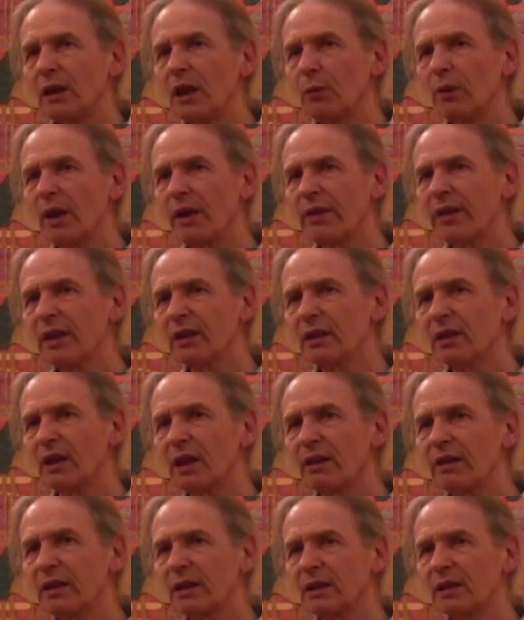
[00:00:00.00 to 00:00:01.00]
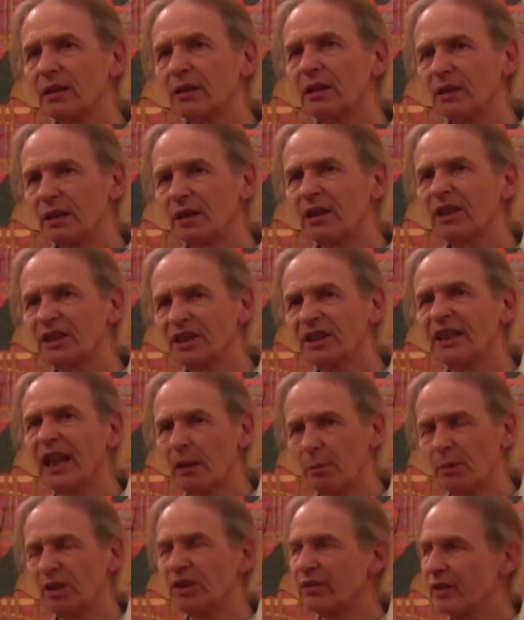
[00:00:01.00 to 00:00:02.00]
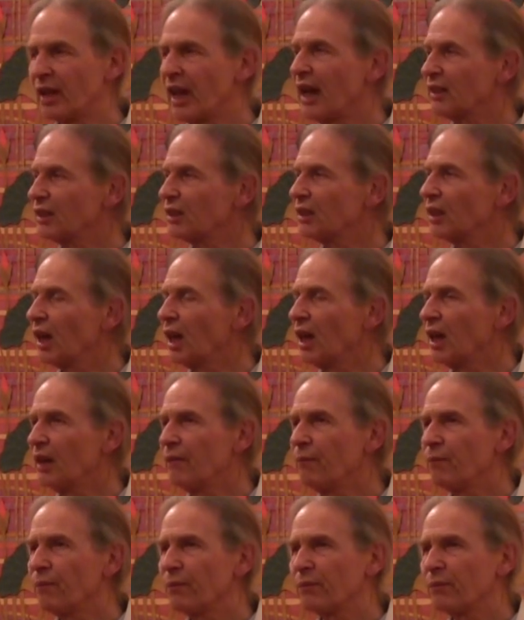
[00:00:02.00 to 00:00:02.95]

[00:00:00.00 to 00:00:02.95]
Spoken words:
Yeah, well, I think there's an element of that, I